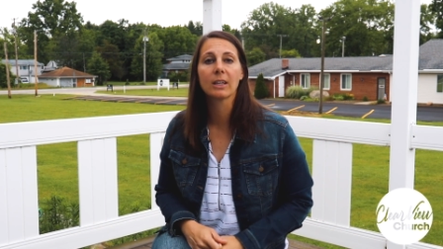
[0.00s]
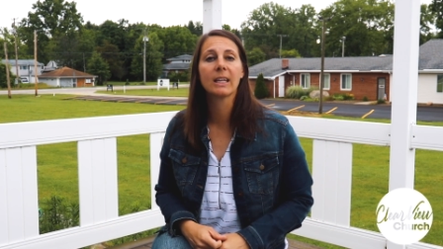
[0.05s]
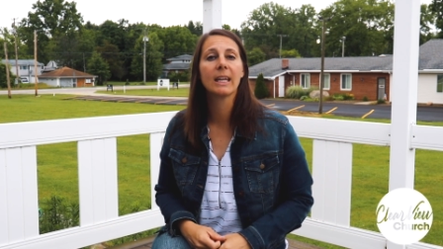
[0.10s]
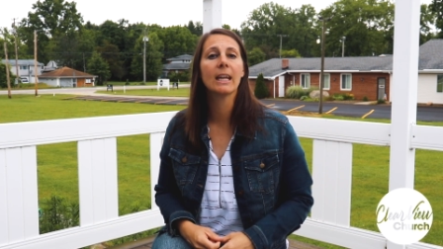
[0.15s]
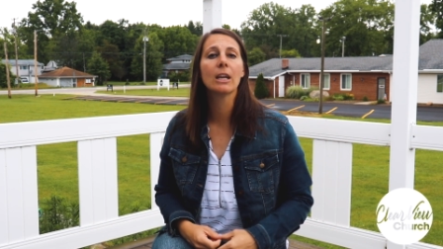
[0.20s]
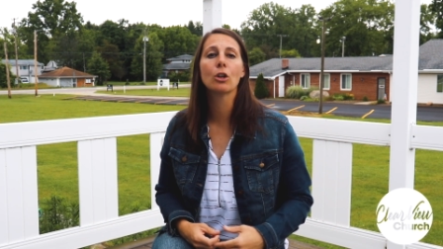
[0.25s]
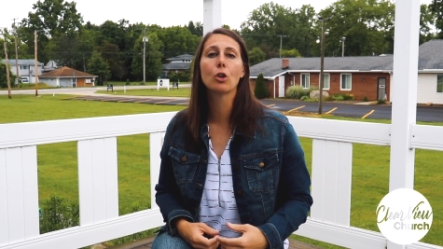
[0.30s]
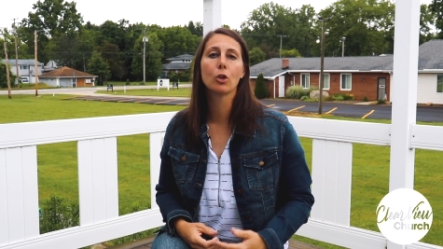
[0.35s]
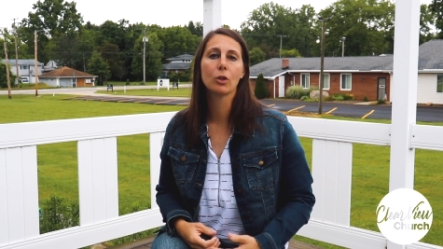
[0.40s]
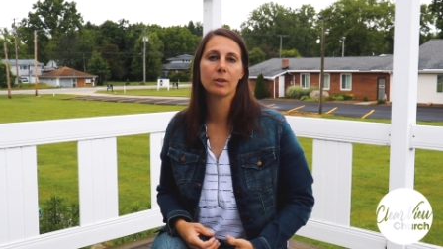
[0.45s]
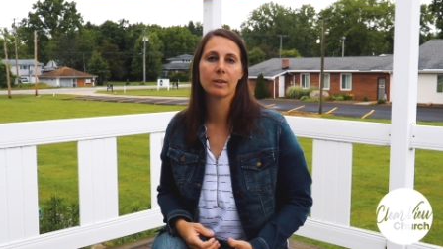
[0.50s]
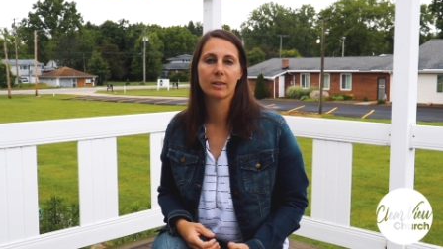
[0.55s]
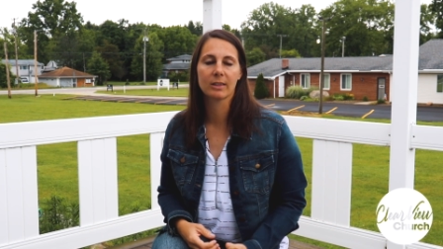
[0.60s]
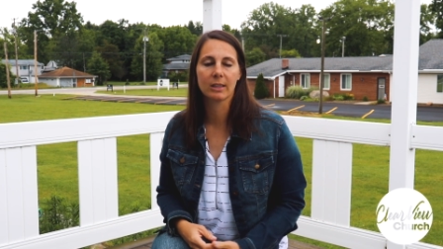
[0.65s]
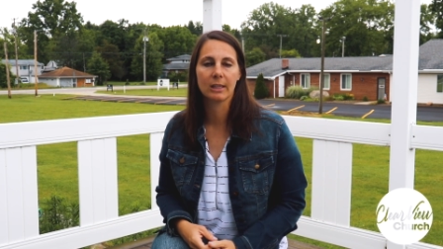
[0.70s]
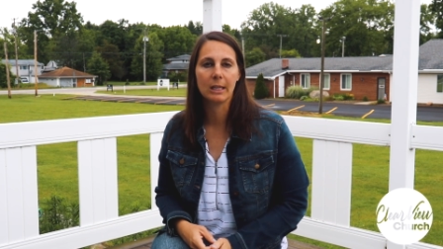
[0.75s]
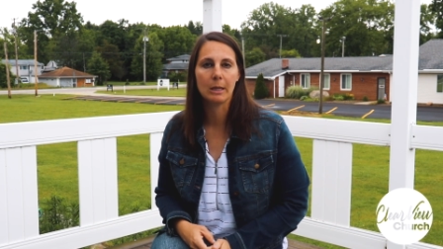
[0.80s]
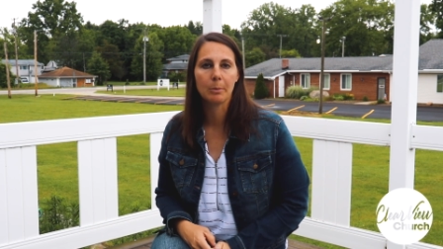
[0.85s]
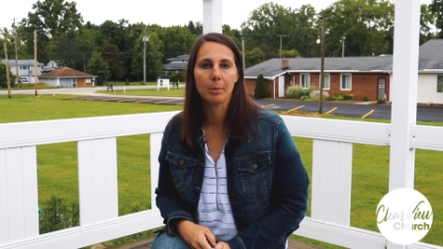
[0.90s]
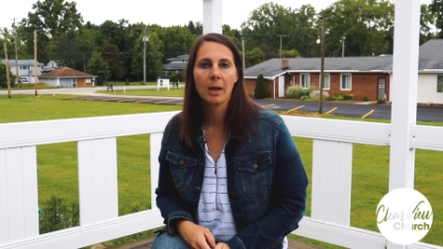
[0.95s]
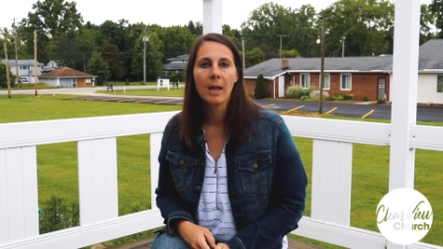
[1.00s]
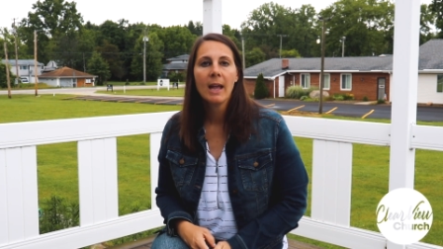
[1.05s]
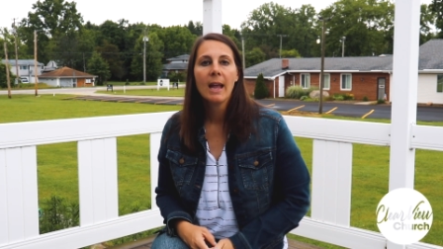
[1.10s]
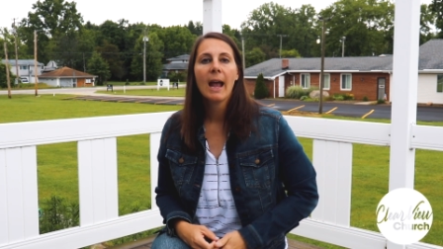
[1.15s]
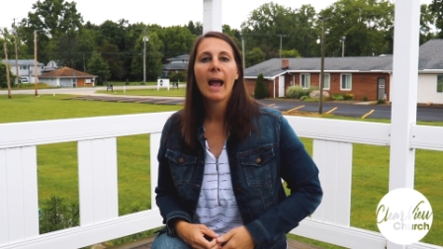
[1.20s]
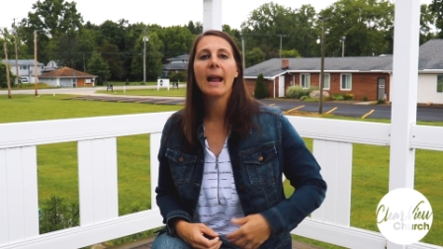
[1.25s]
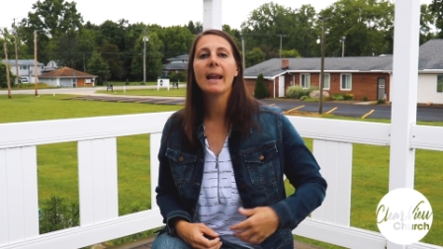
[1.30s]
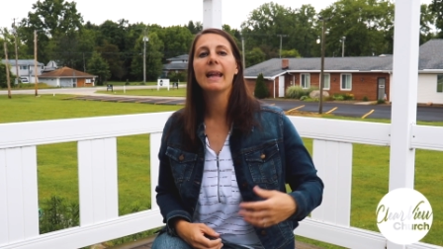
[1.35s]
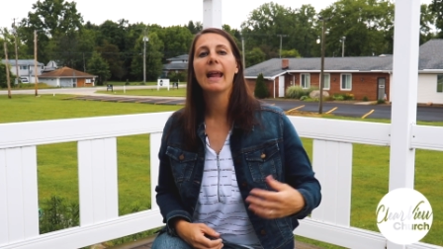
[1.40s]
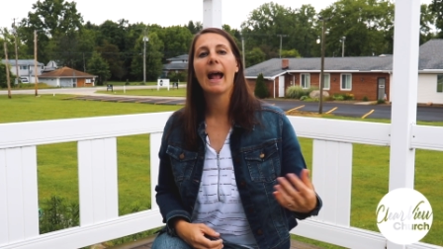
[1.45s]
king couldn't sleep,
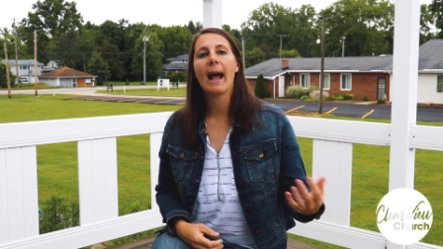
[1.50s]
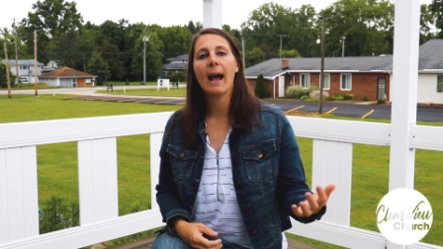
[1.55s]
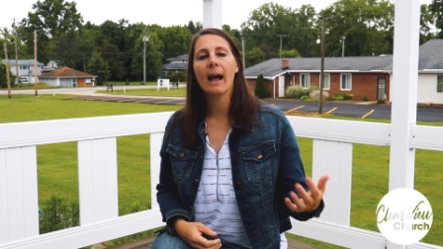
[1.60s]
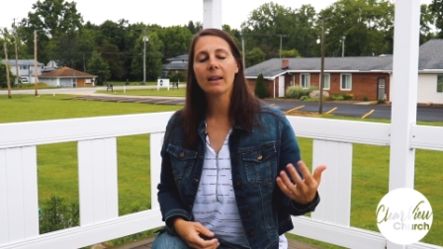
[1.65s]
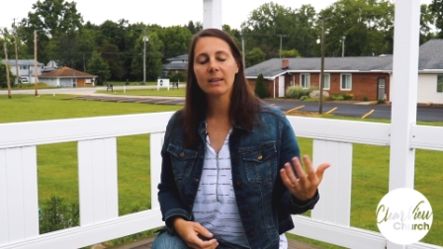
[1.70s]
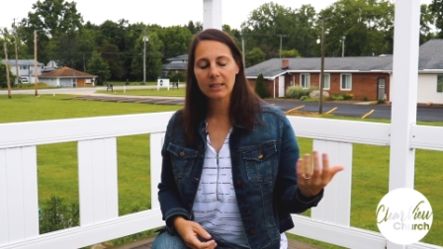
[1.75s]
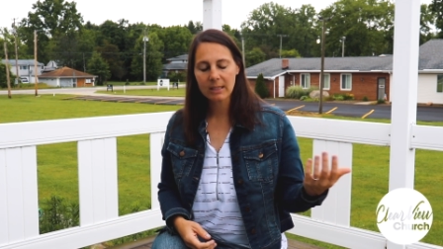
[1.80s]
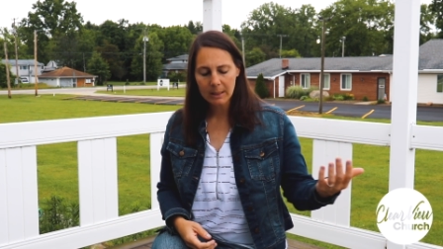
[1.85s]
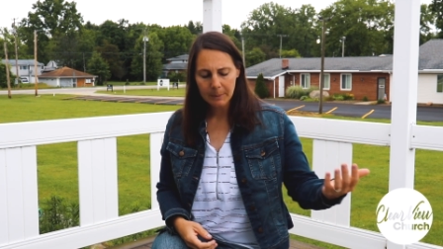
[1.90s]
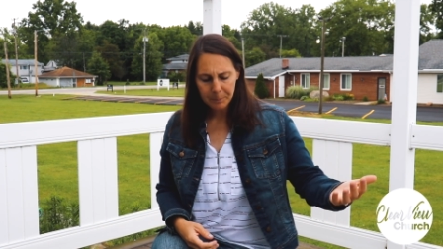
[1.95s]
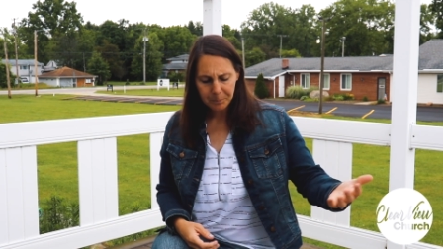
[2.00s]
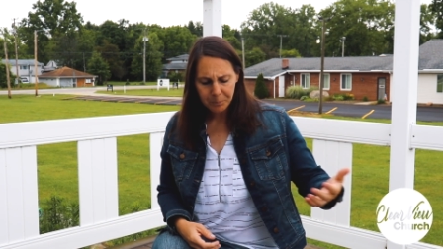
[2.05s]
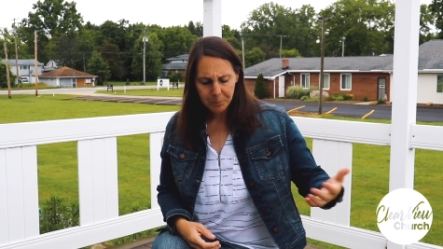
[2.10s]
and he asked